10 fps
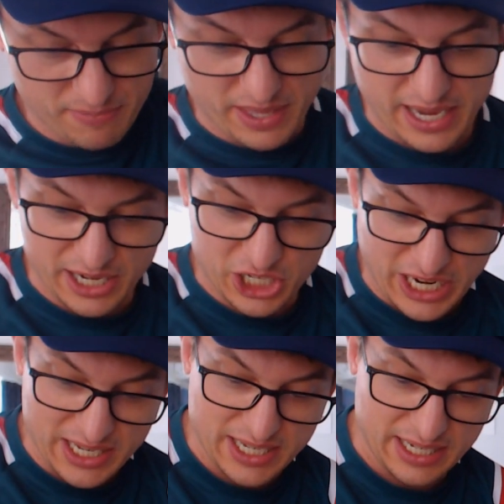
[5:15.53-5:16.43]
They are
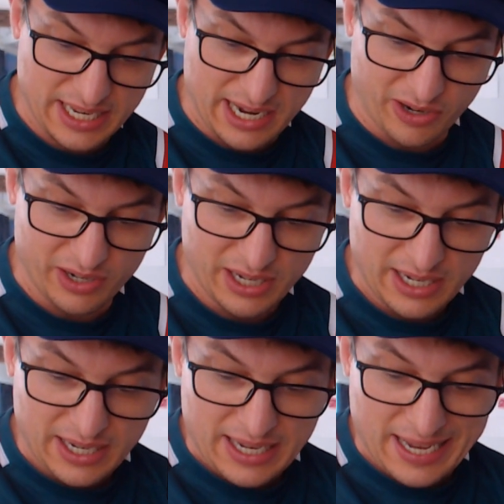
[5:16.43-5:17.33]
chasing down
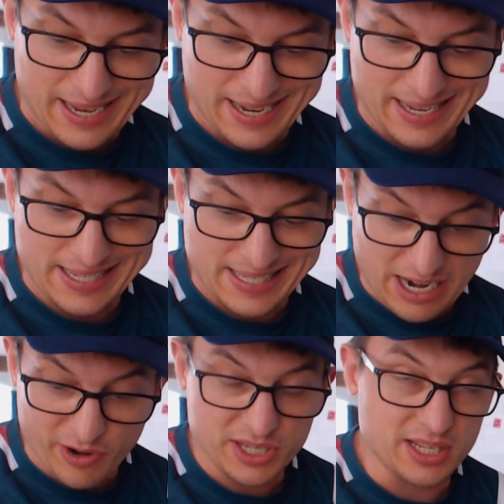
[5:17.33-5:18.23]
uh,
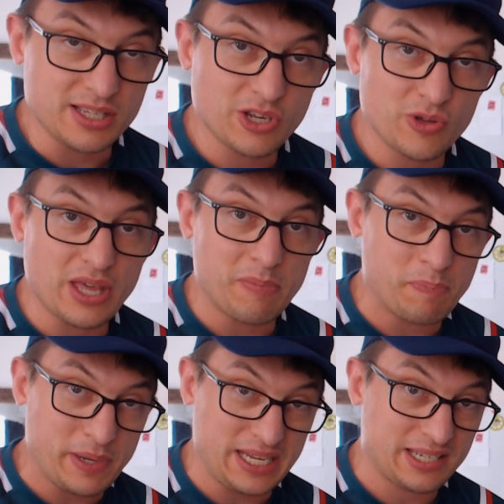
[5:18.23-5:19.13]
Saracens, who they
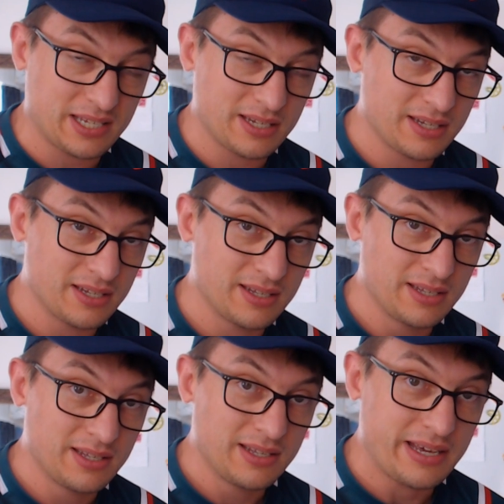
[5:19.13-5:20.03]
beat
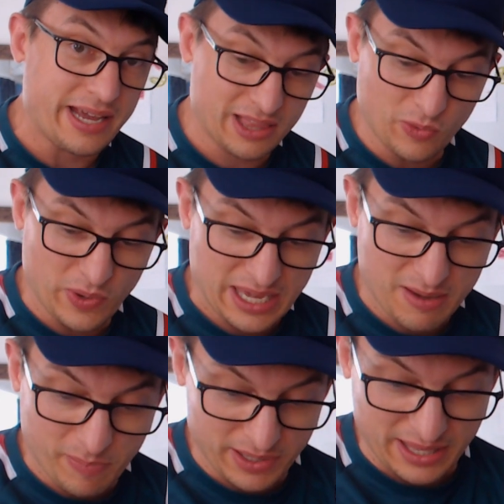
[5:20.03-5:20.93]
at the
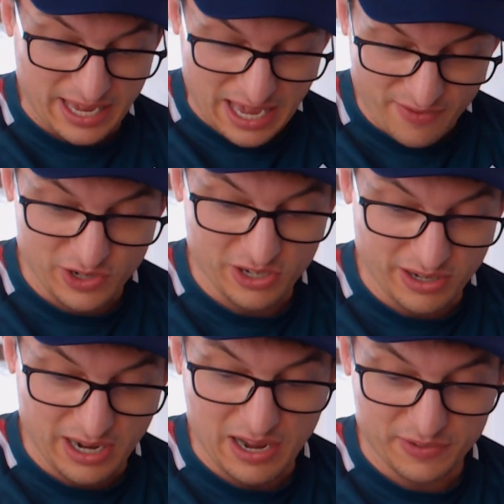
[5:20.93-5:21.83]
weekend, but they haven't
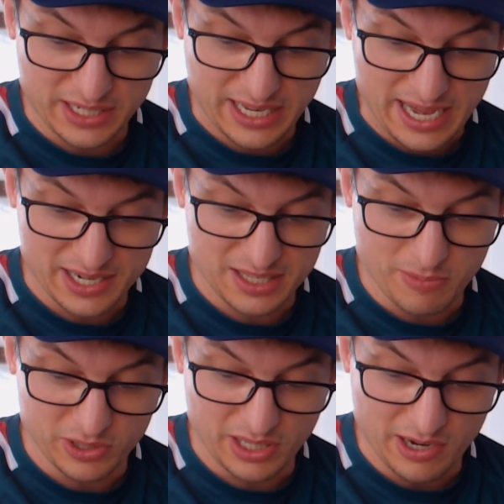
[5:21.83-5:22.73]
got enough to catch them
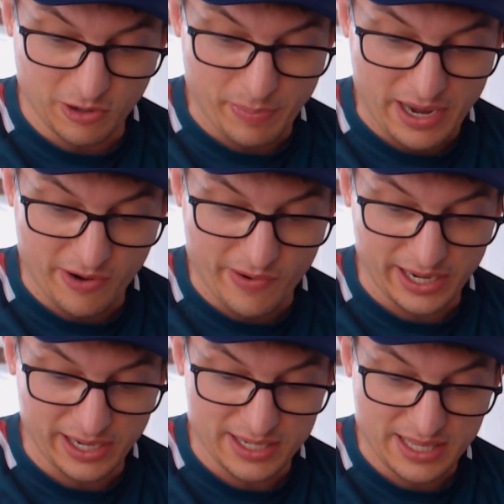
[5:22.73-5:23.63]
on the old power
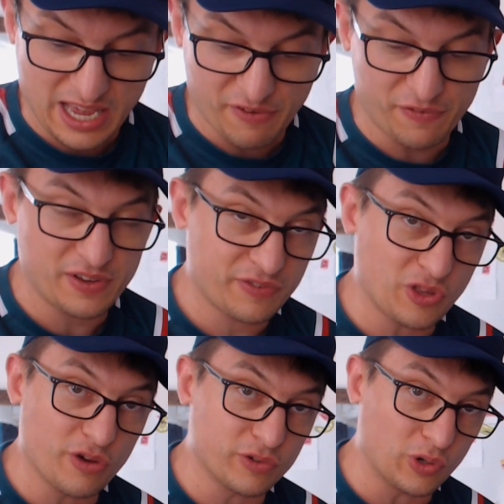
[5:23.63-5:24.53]
rankings. They are fifth
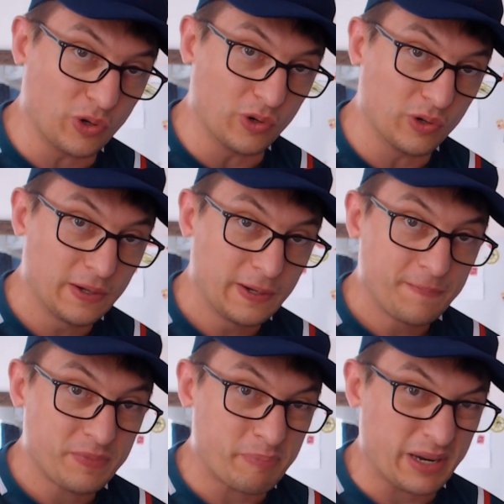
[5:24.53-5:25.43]
overall,
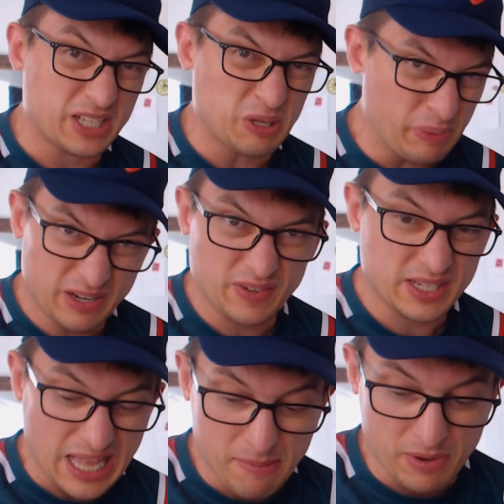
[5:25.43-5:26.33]
but it's a bit of a
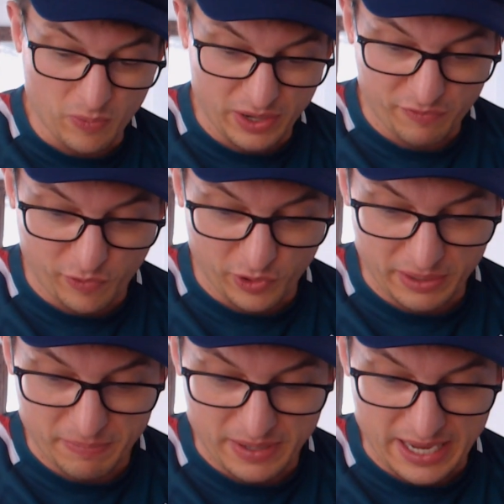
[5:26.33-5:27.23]
statement win for
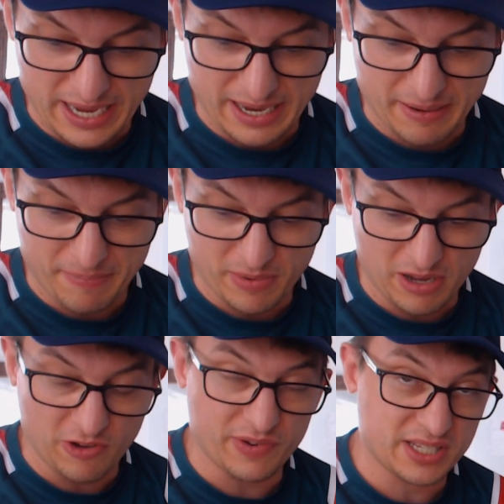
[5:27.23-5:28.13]
them um,
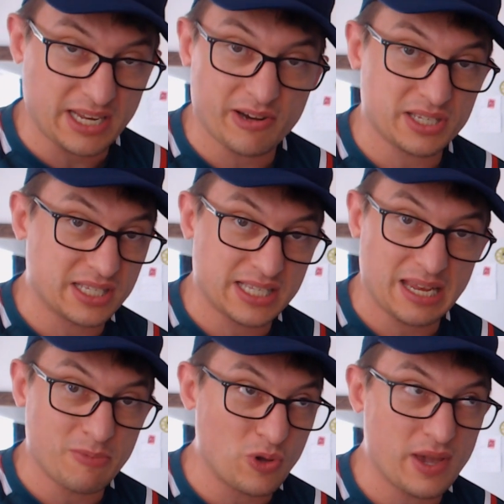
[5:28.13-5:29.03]
over Saracens
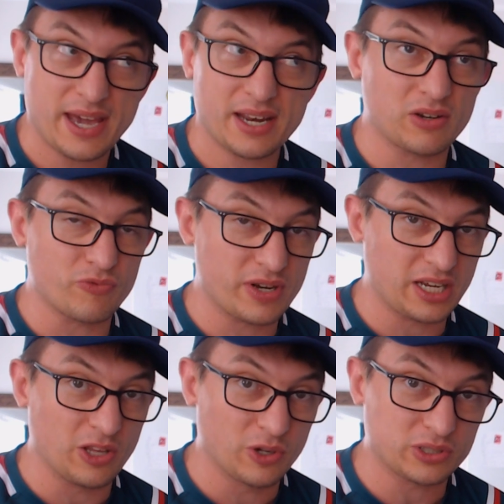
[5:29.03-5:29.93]
team who hadn't
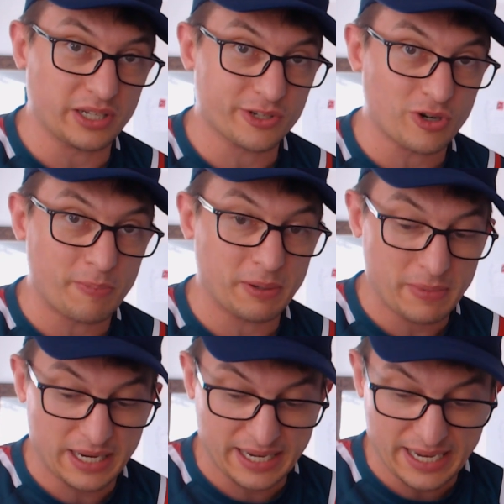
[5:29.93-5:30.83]
really looked like dropping
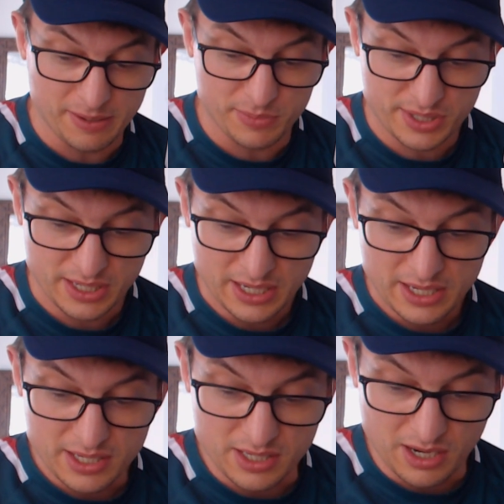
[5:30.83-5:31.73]
many games.
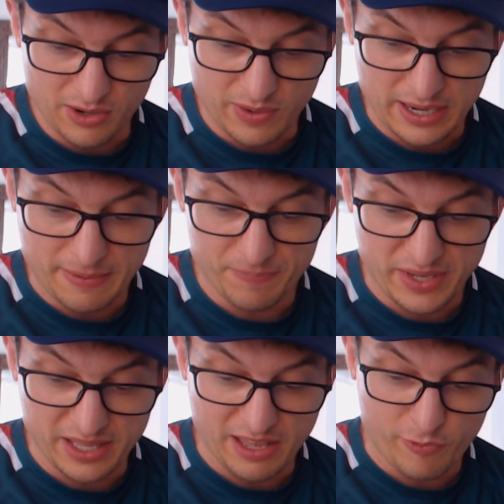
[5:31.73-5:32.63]
So, um,
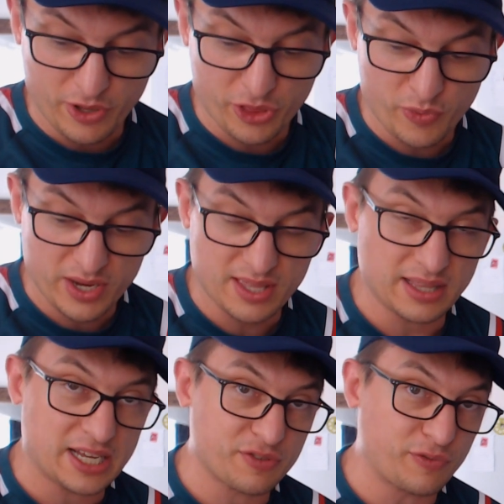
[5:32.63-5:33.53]
yeah, they've won three of their
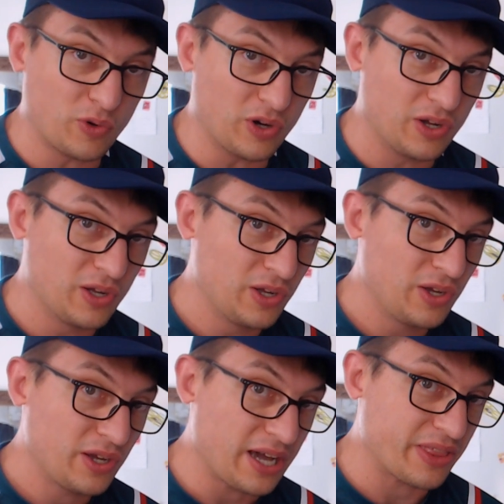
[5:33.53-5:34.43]
last four.
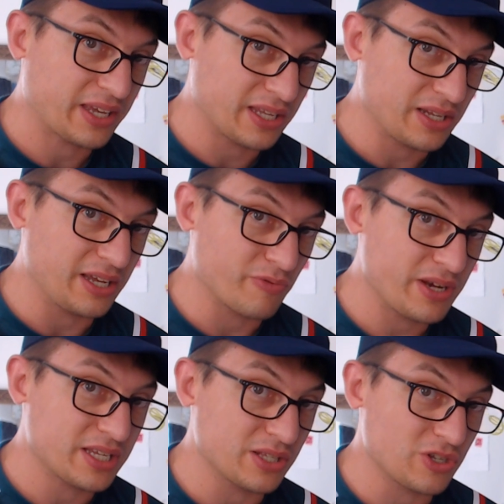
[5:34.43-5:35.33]
I think in, in
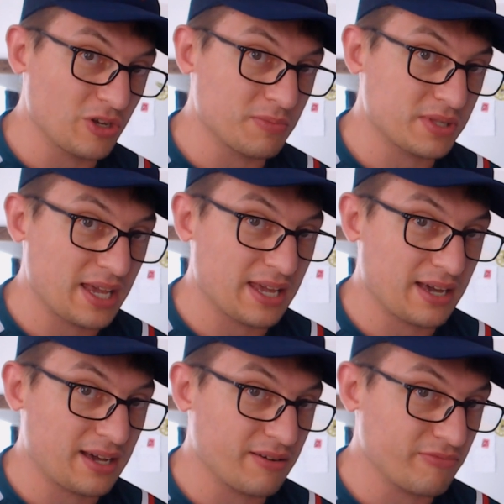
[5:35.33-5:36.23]
recent terms, they
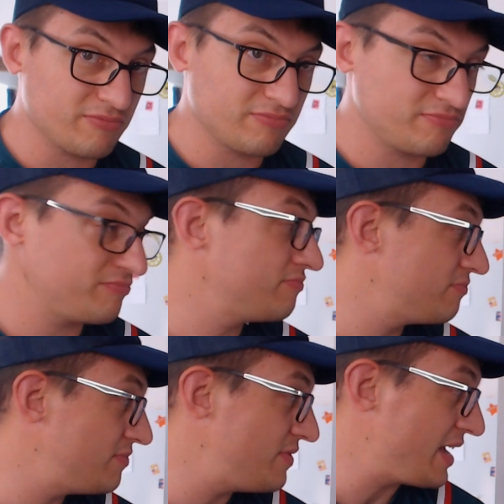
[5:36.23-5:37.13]
are,
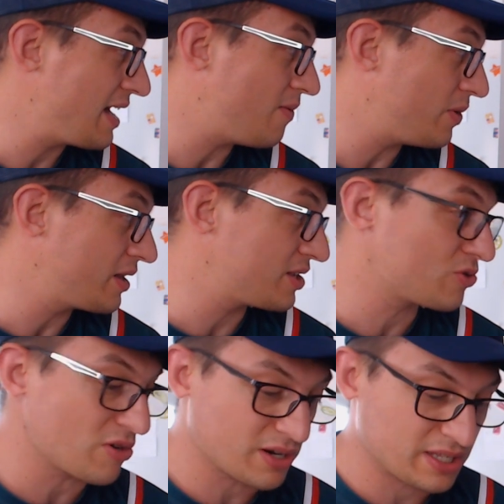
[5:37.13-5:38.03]
they are one of the
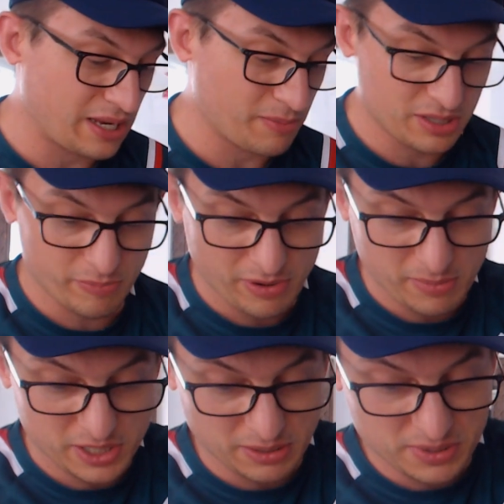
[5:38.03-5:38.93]
strongest teams in the
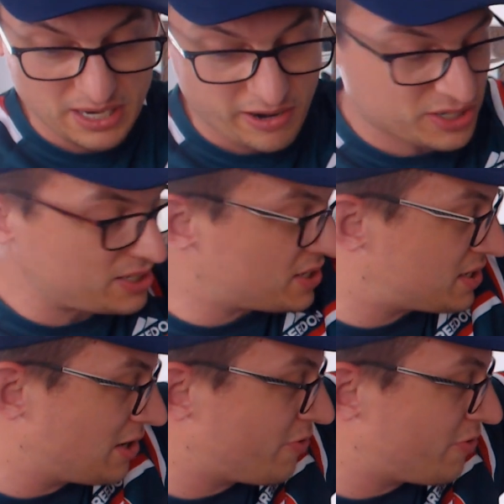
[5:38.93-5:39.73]
Premiership. Saracens still